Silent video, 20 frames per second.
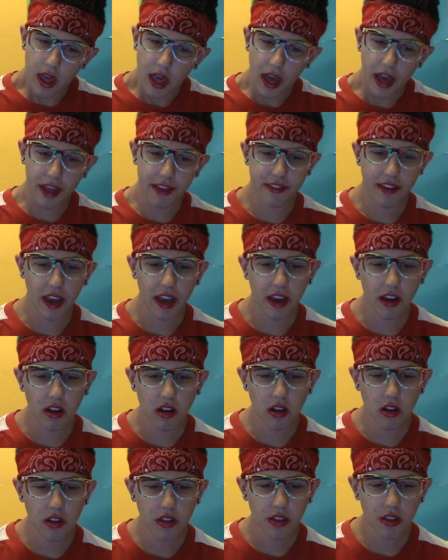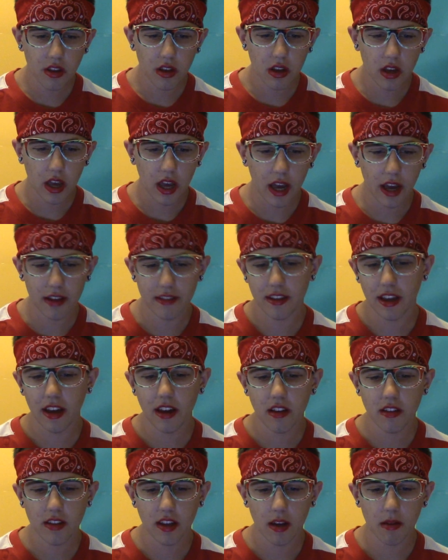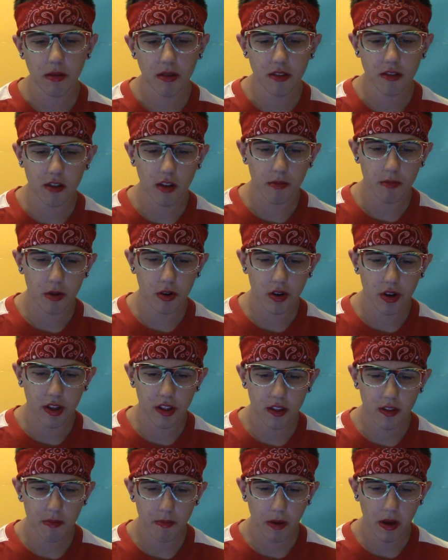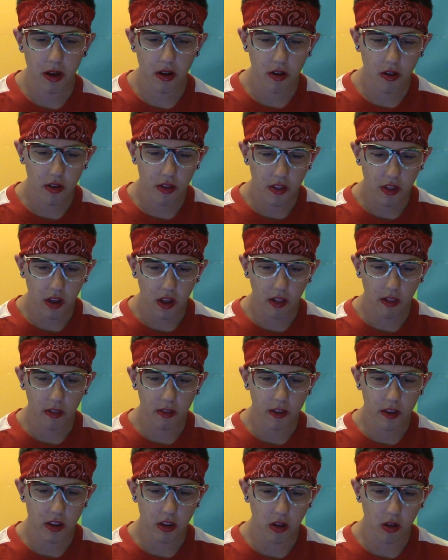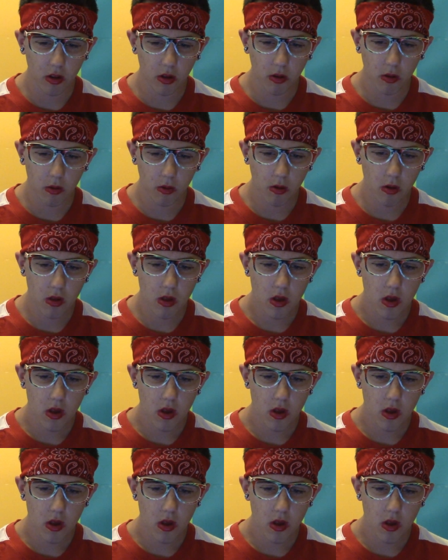I dialed. I dialed Tommy's number and smiled a little